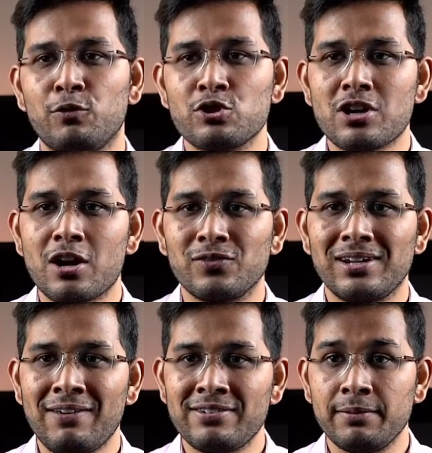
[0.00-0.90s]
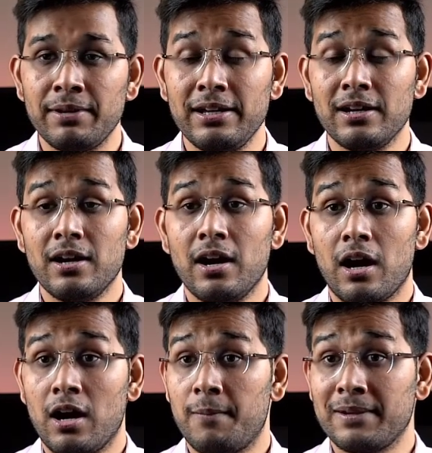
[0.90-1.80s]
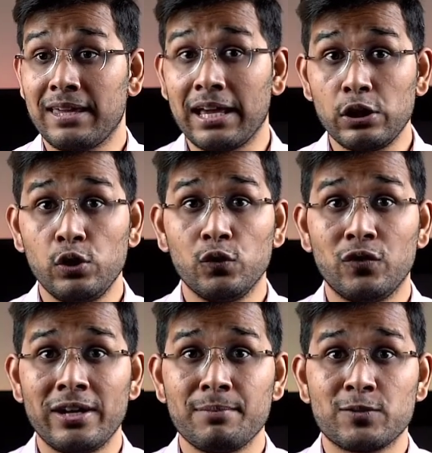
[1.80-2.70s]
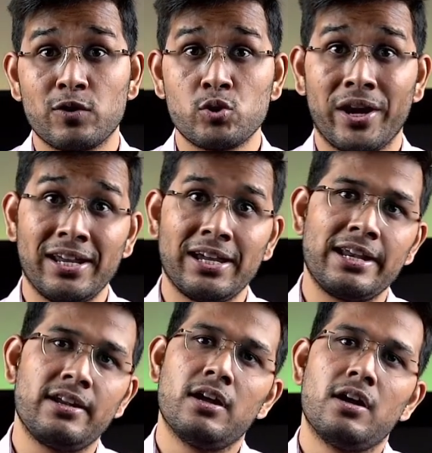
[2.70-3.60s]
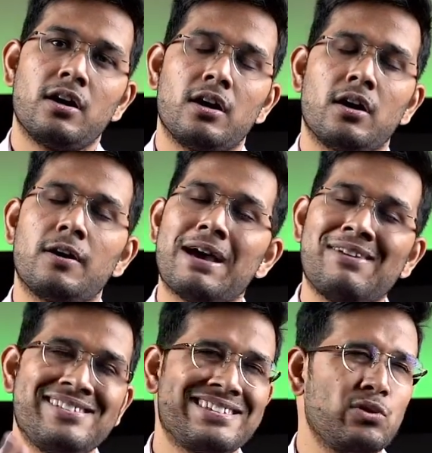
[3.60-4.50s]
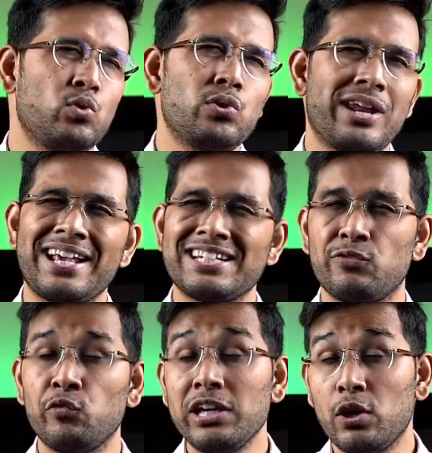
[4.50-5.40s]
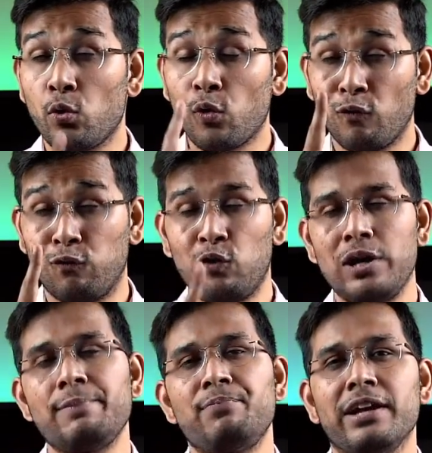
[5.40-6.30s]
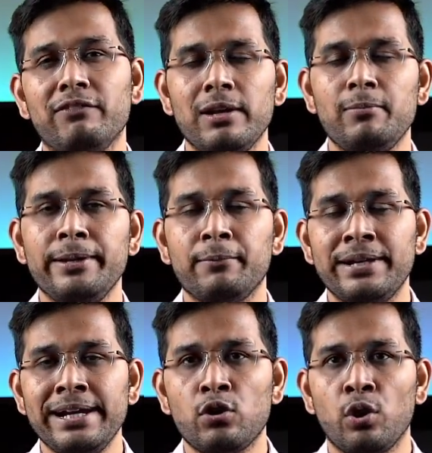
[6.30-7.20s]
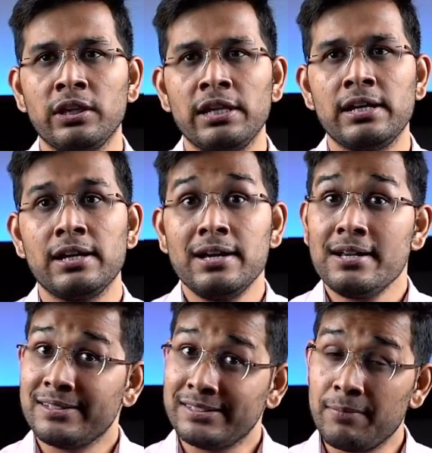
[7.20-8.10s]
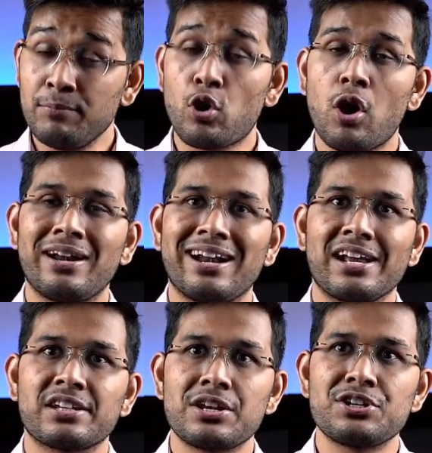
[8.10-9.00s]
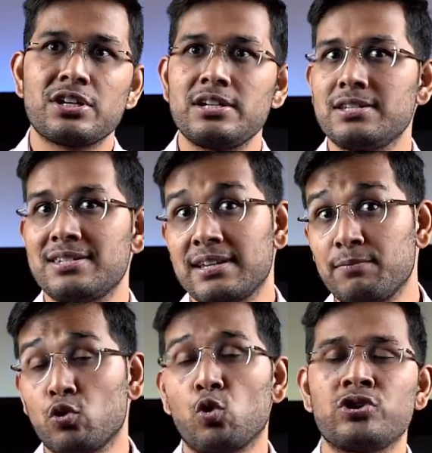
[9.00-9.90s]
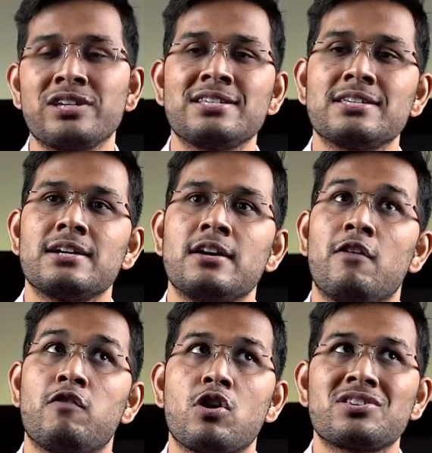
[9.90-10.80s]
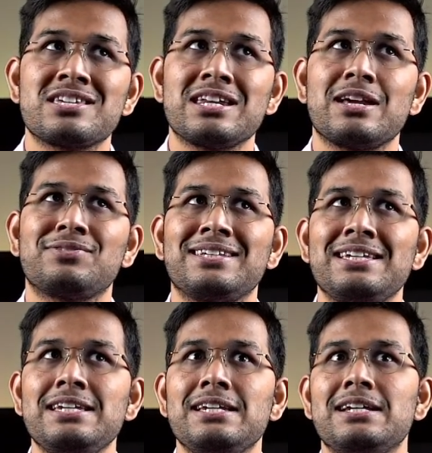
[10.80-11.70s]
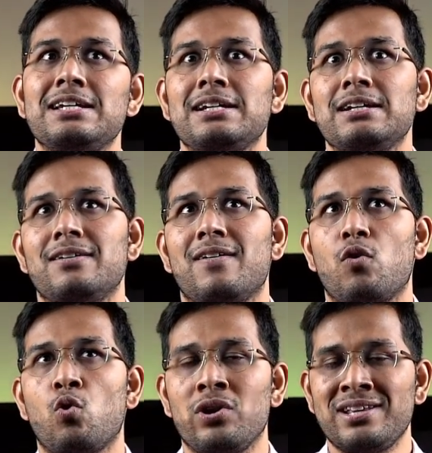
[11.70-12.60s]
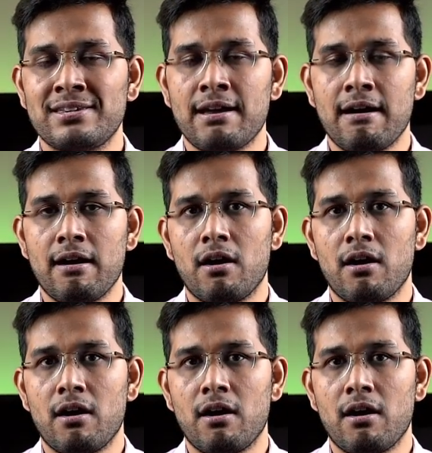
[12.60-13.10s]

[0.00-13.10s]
before start of the live streaming. But thank you very much for joining in. I will see you next week. Hopefully, there will be update on the some contract extension, some coaches for Chennai FC, Odisha